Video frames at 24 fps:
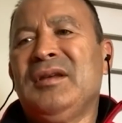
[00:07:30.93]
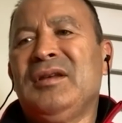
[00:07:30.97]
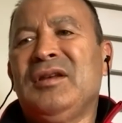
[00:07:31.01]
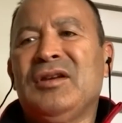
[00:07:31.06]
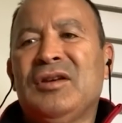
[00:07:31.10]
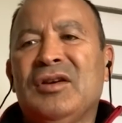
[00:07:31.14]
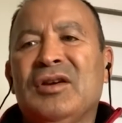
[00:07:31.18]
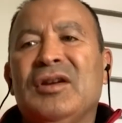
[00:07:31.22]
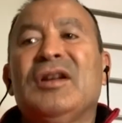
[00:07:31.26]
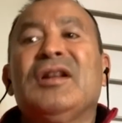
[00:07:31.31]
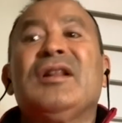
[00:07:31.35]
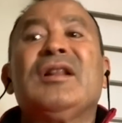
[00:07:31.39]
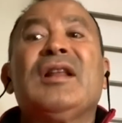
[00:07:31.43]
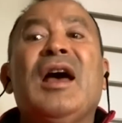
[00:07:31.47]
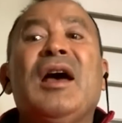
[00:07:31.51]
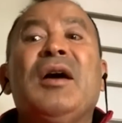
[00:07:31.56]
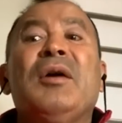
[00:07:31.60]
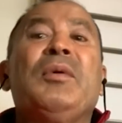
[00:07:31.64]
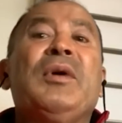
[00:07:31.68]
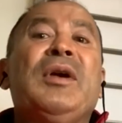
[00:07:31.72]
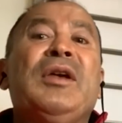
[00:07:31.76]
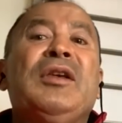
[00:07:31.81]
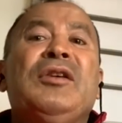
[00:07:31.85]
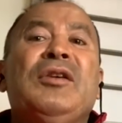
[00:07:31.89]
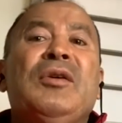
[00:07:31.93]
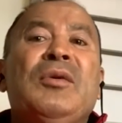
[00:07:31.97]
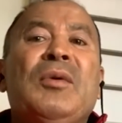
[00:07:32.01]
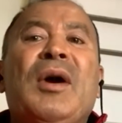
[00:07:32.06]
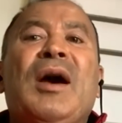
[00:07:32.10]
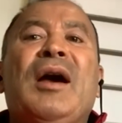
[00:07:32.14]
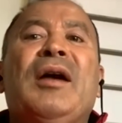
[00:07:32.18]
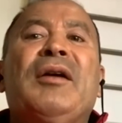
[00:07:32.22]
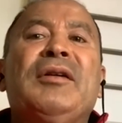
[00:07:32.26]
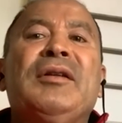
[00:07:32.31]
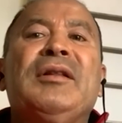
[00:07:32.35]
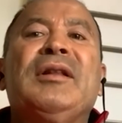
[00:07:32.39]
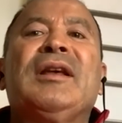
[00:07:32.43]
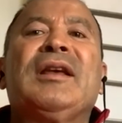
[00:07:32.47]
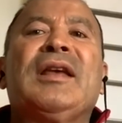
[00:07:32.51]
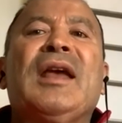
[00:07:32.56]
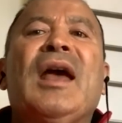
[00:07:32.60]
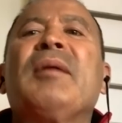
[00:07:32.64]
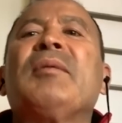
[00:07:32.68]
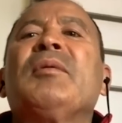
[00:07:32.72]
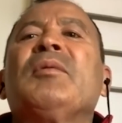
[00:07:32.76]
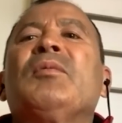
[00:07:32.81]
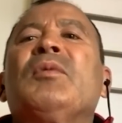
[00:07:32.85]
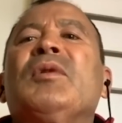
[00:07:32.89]
You got to know where you are in the
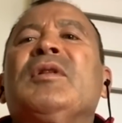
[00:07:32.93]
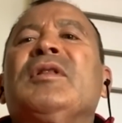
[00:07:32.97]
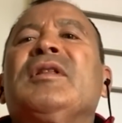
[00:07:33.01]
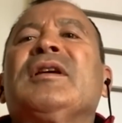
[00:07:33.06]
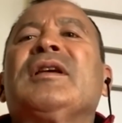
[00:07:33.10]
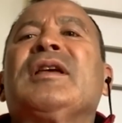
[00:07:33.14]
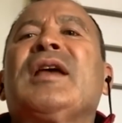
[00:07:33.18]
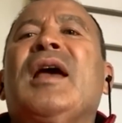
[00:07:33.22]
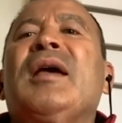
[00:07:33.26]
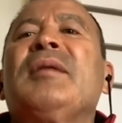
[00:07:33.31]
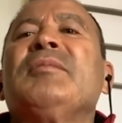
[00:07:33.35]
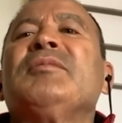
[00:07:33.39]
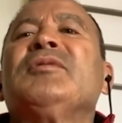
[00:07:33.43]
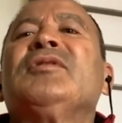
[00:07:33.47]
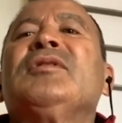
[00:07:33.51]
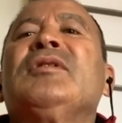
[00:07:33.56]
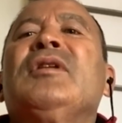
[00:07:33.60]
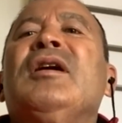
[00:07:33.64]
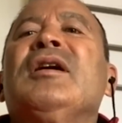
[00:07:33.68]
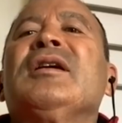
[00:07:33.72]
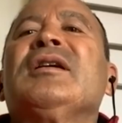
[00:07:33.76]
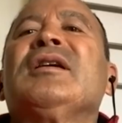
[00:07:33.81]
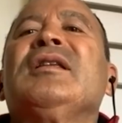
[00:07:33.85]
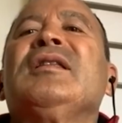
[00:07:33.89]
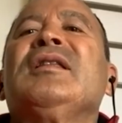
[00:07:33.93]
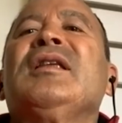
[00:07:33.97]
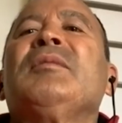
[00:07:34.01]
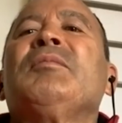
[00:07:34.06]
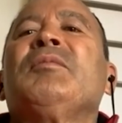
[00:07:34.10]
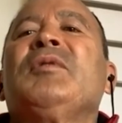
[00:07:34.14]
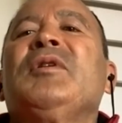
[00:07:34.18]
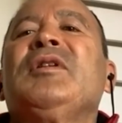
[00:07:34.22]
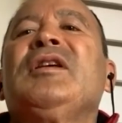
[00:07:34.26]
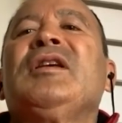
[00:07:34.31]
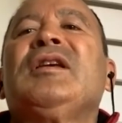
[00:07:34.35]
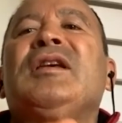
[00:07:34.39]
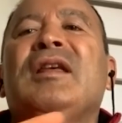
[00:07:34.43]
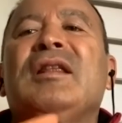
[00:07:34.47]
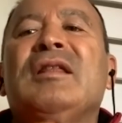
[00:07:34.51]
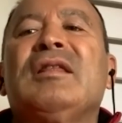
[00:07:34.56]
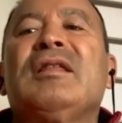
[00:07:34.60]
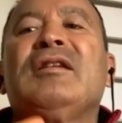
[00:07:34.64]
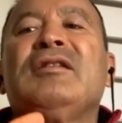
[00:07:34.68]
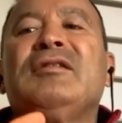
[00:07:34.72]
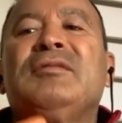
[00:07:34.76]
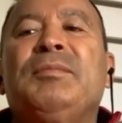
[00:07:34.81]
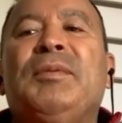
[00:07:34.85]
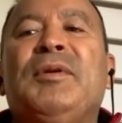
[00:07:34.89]
game and what the game's like. And then when you get
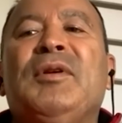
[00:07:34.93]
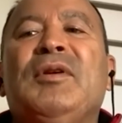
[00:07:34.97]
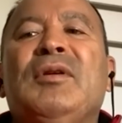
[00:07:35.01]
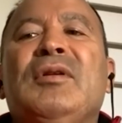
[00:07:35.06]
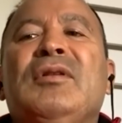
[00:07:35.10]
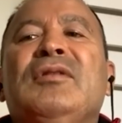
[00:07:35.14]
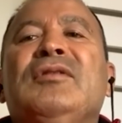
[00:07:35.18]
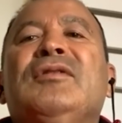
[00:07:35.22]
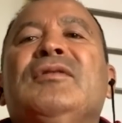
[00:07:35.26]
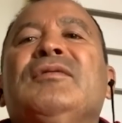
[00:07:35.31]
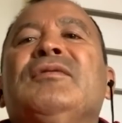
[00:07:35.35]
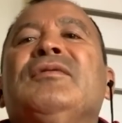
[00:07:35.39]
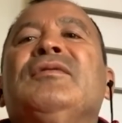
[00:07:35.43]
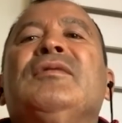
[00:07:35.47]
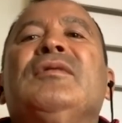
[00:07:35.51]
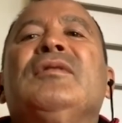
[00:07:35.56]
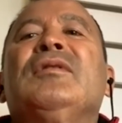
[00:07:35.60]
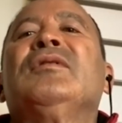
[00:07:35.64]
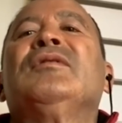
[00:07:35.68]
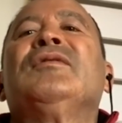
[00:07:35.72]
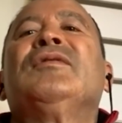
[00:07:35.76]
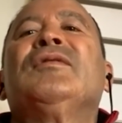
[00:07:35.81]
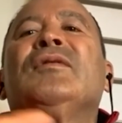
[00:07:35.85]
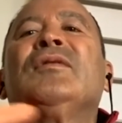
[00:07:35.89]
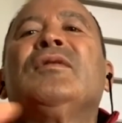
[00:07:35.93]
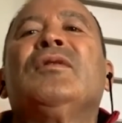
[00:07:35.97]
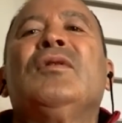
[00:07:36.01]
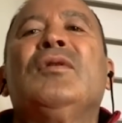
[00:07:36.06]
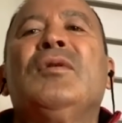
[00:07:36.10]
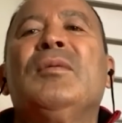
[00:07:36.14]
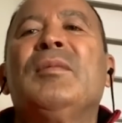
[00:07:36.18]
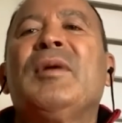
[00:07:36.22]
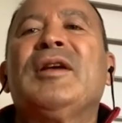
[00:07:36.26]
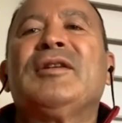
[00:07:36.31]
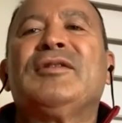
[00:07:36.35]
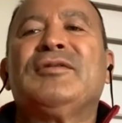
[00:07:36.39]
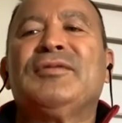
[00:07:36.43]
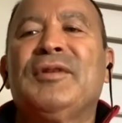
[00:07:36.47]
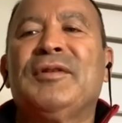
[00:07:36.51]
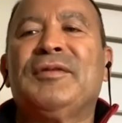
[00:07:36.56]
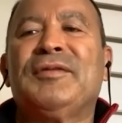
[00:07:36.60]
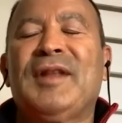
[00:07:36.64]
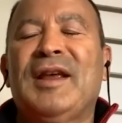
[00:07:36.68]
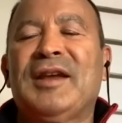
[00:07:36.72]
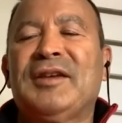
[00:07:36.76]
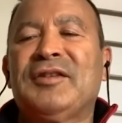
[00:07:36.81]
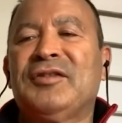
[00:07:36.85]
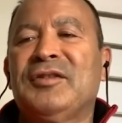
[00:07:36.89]
these periods of almost
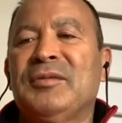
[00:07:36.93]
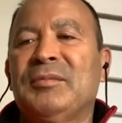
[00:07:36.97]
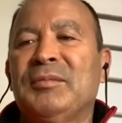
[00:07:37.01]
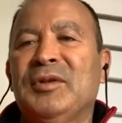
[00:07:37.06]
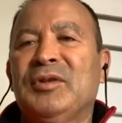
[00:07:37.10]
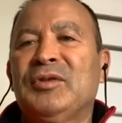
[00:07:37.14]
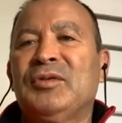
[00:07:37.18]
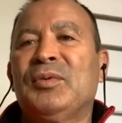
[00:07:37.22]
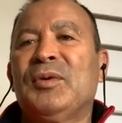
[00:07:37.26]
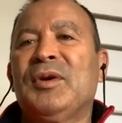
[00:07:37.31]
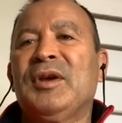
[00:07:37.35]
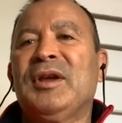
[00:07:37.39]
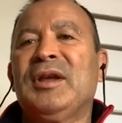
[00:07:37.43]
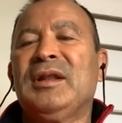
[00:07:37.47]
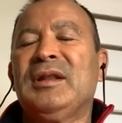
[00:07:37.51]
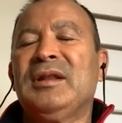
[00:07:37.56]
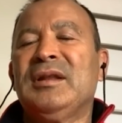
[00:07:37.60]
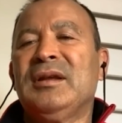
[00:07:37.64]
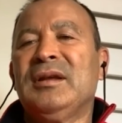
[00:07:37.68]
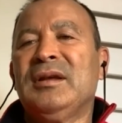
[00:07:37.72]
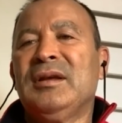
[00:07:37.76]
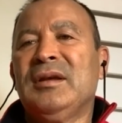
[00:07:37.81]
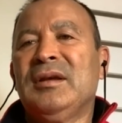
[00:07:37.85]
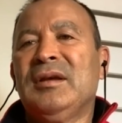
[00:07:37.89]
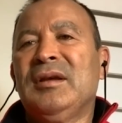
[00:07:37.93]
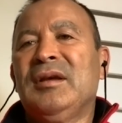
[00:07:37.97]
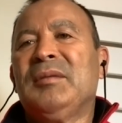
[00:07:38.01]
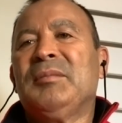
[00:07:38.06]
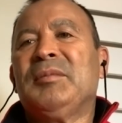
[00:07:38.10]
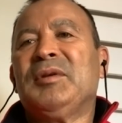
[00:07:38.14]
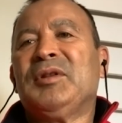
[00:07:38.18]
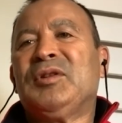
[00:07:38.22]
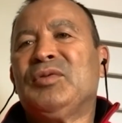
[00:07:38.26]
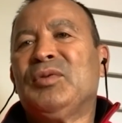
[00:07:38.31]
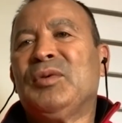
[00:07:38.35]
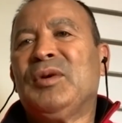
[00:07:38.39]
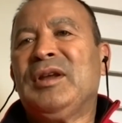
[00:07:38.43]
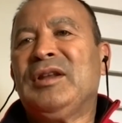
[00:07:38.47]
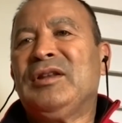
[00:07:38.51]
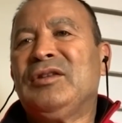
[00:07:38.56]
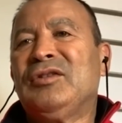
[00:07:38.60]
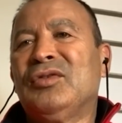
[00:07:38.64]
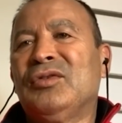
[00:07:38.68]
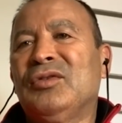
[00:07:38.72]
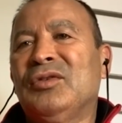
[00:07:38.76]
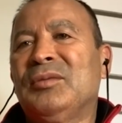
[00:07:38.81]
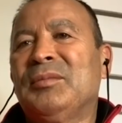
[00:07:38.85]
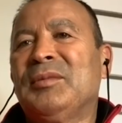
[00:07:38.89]
reflection between
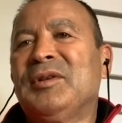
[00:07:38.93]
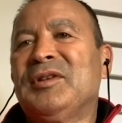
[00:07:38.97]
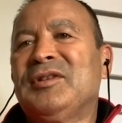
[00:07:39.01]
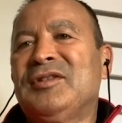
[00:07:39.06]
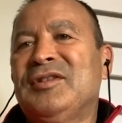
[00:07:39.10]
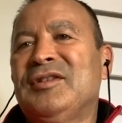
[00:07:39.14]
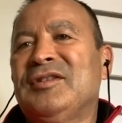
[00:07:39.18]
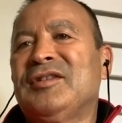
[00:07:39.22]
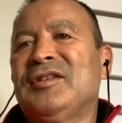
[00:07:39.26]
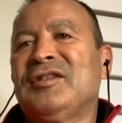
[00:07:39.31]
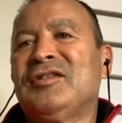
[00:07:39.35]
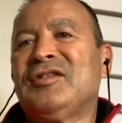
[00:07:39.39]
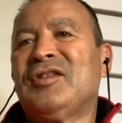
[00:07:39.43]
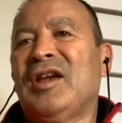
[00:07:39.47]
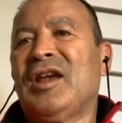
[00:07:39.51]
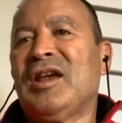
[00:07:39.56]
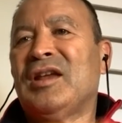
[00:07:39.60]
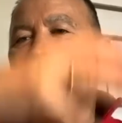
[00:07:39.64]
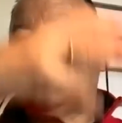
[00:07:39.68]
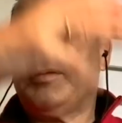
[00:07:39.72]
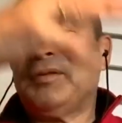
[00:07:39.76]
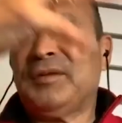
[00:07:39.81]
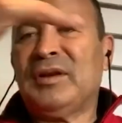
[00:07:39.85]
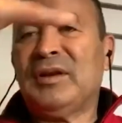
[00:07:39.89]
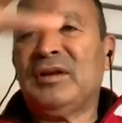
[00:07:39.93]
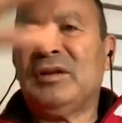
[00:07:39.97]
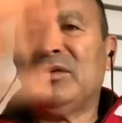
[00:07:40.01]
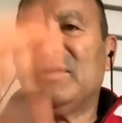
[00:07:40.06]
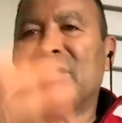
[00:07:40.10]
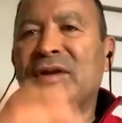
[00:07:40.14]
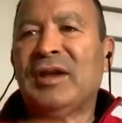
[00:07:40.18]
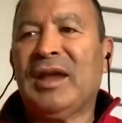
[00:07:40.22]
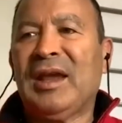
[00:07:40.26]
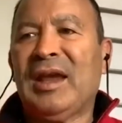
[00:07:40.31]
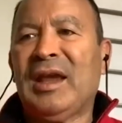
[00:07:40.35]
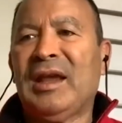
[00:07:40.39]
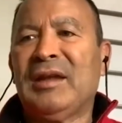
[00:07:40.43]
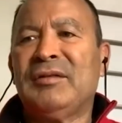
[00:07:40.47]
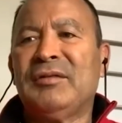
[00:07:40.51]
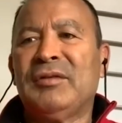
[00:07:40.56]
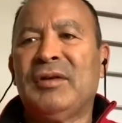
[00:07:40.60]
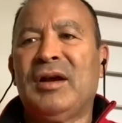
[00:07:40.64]
tournaments, is a chance for you to look ahead.